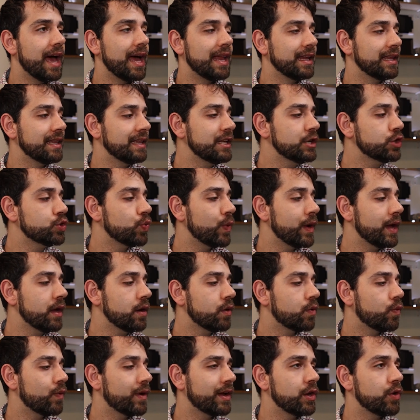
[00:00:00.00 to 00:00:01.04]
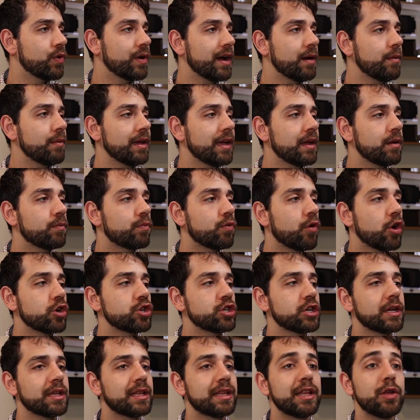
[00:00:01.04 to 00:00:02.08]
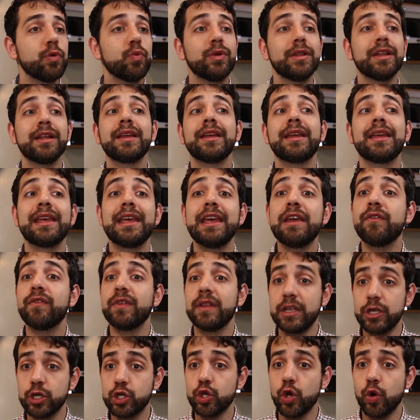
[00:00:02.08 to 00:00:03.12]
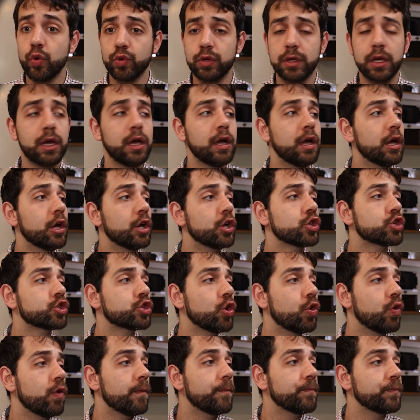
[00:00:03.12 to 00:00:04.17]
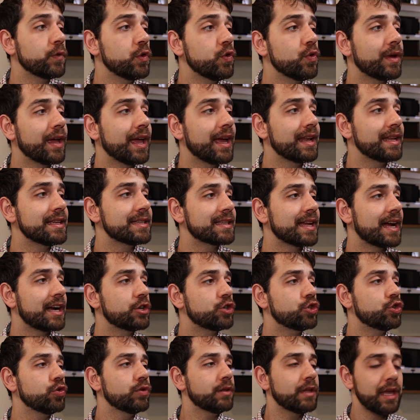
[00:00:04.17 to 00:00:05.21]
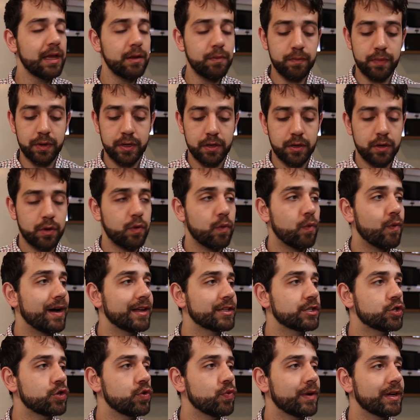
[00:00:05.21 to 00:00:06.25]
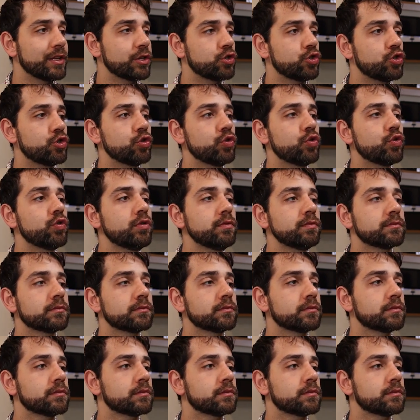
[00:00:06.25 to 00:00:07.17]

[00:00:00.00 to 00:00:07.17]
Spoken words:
and in this way, when you come here in project, they will give this note. So you can start to tape what you want to do,